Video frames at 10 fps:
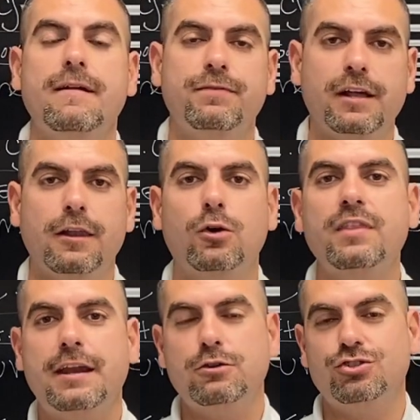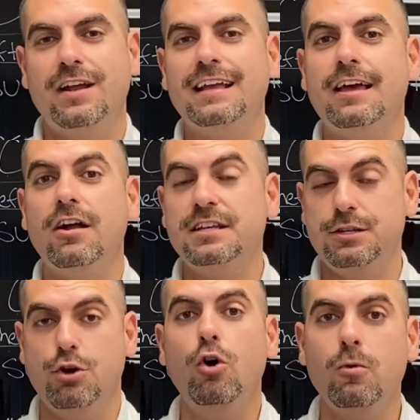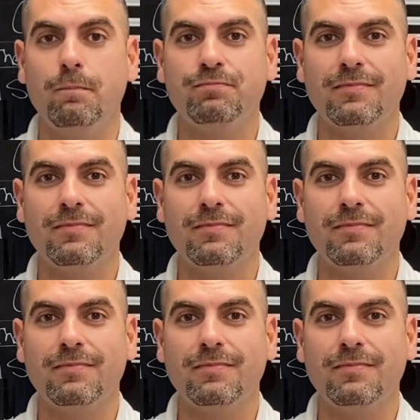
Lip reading: the loan that he was trying to get on his new home.